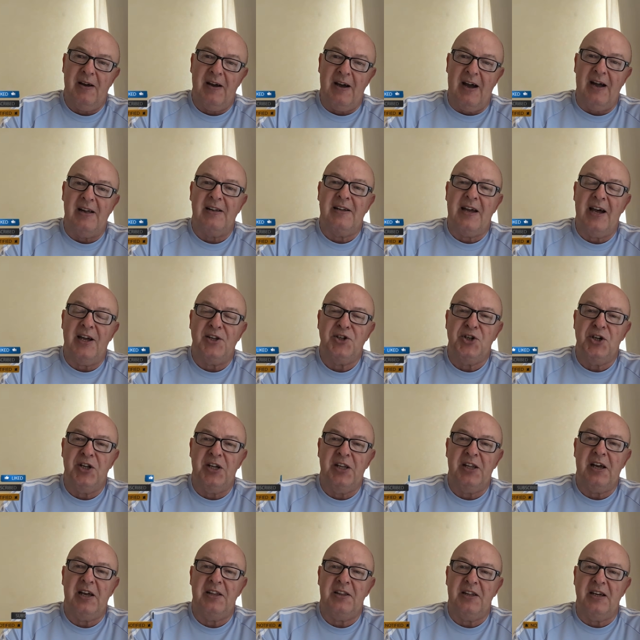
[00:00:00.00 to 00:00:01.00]
I'll catch you
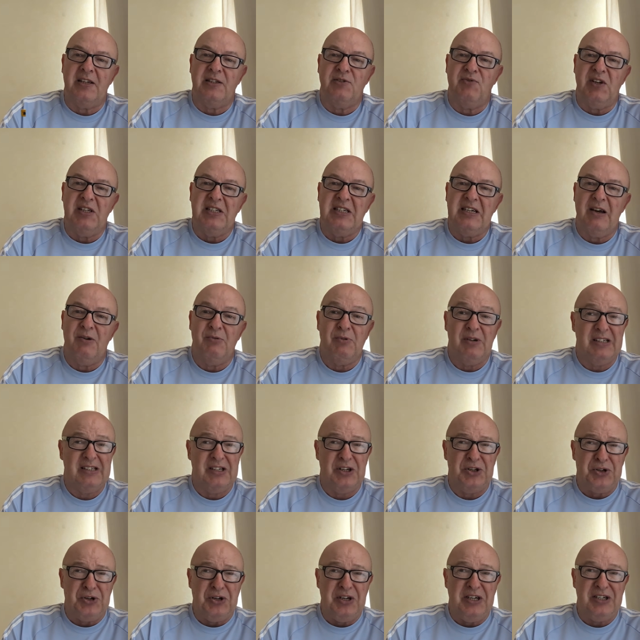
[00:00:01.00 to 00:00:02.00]
in that next video. It's
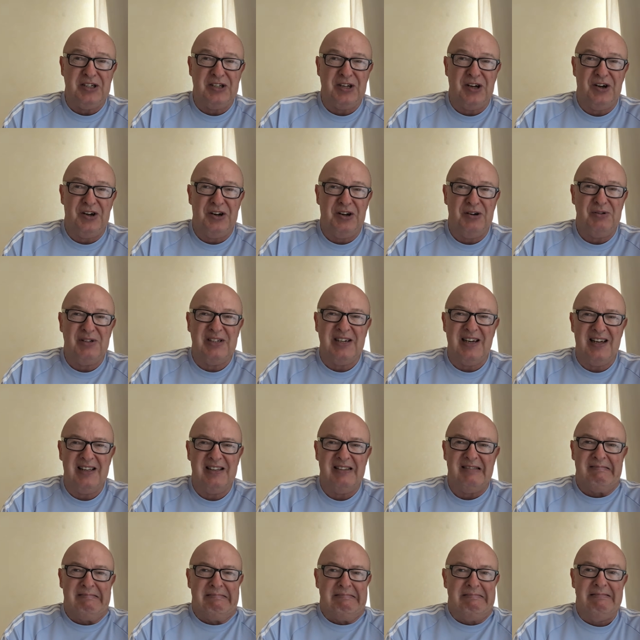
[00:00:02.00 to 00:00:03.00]
a 3-star
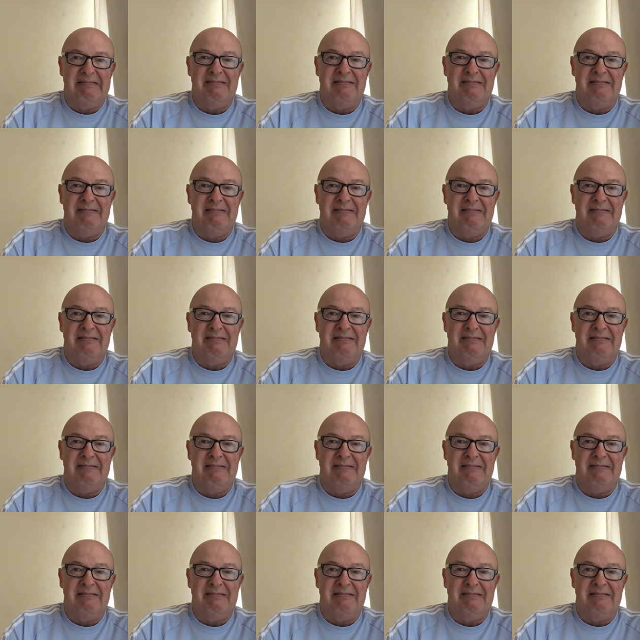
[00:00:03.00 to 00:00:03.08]
hotel.